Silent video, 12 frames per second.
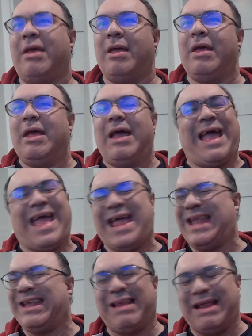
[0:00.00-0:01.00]
And
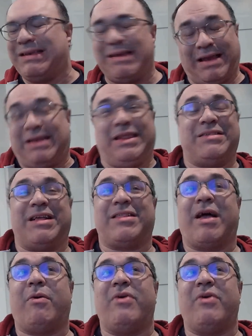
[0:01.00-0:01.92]
at least that's how I felt.